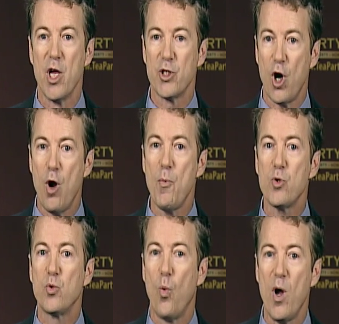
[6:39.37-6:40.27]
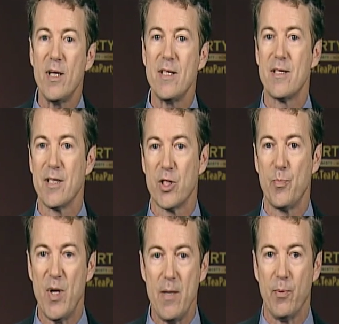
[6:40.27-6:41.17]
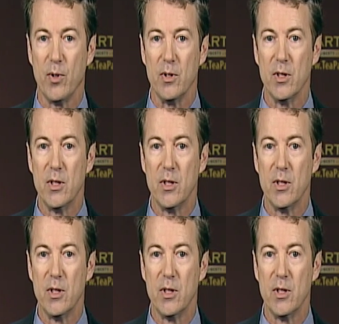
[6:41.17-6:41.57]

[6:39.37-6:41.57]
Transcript: to almost 1 in 6 people.